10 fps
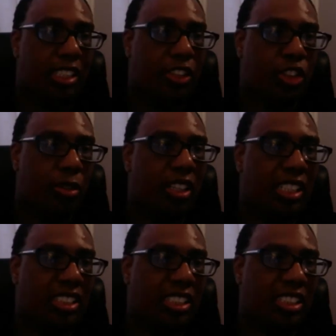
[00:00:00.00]
Yeah, Zoom. Okay, I
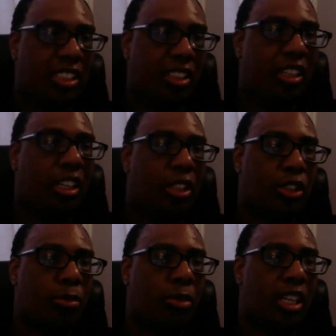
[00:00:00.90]
see. Okay.
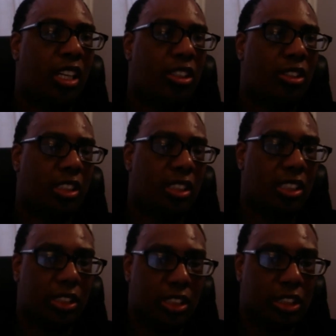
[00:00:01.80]
Zoom.us
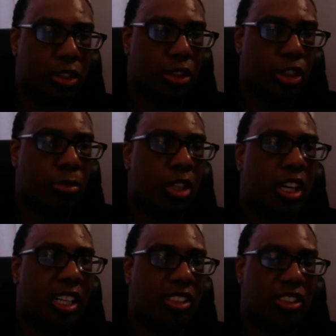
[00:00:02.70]
is it
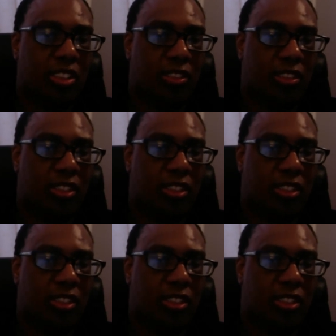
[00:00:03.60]
Zoom.us?